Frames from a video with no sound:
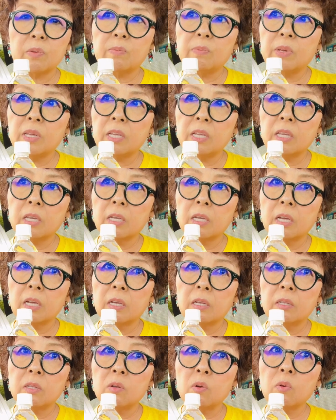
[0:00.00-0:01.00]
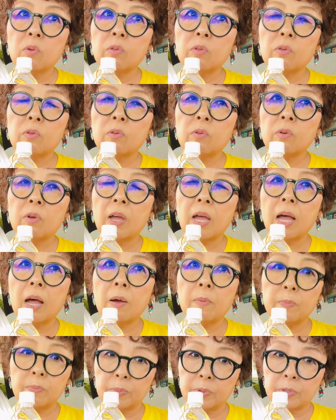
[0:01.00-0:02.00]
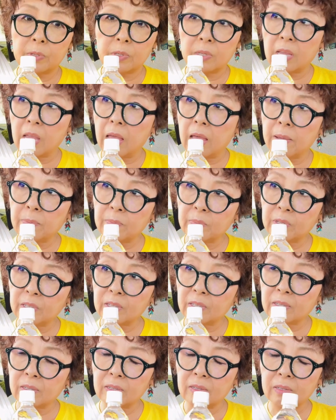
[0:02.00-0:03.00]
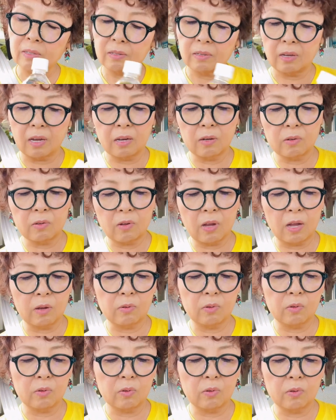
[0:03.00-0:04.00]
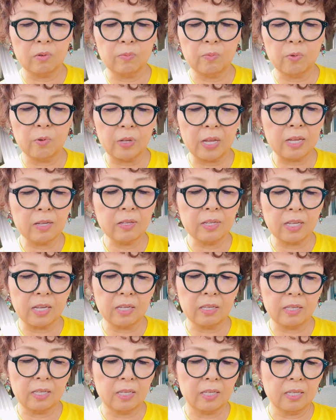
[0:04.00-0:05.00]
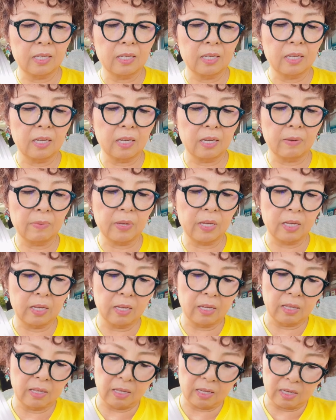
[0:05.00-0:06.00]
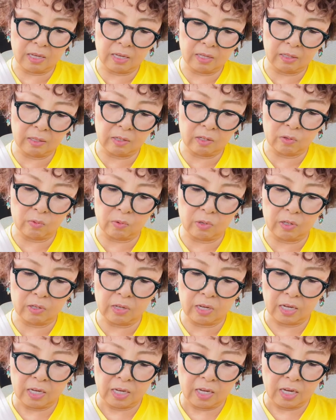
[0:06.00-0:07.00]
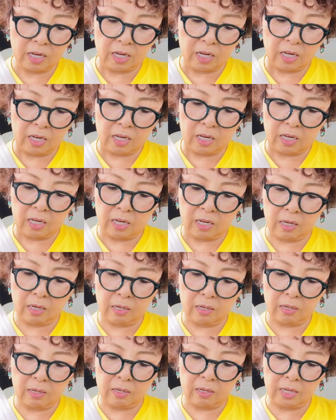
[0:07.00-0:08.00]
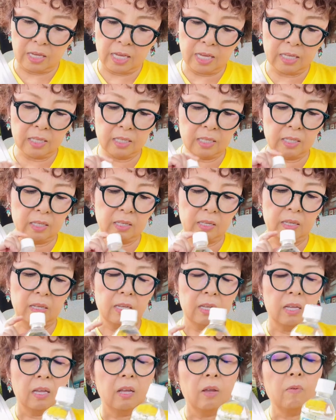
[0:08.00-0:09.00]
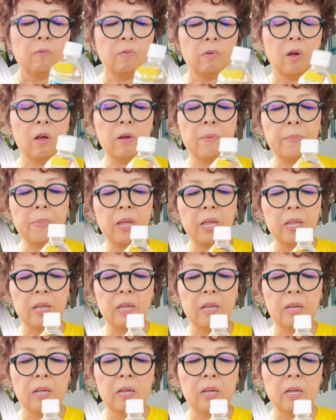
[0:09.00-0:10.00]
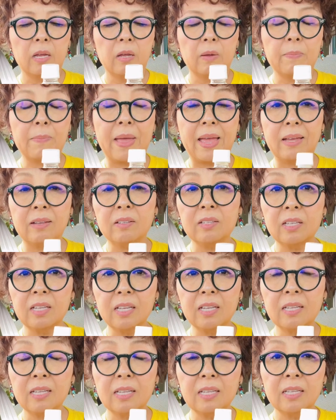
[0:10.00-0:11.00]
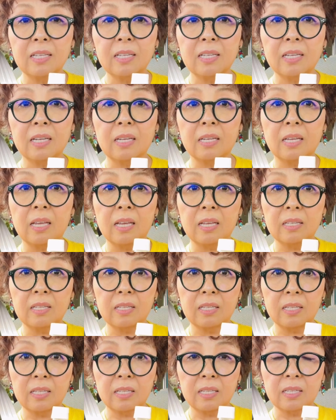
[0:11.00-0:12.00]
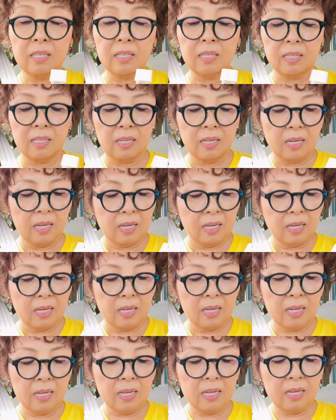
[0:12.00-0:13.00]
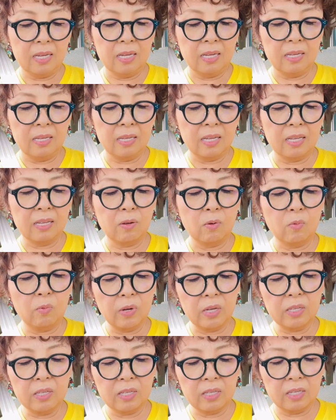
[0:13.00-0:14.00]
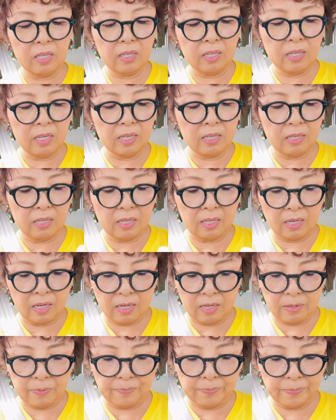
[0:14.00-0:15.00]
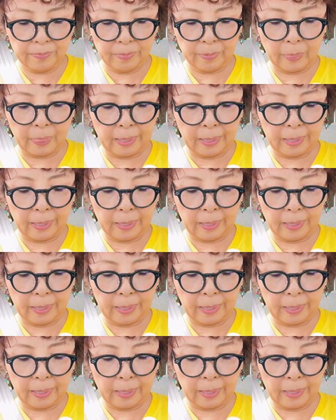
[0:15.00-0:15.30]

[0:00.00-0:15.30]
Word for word: meaning North Alps, Alps, I don't know how to pronounce it, I mean the English word. Uh, it's from mountain, I guess. And what this um,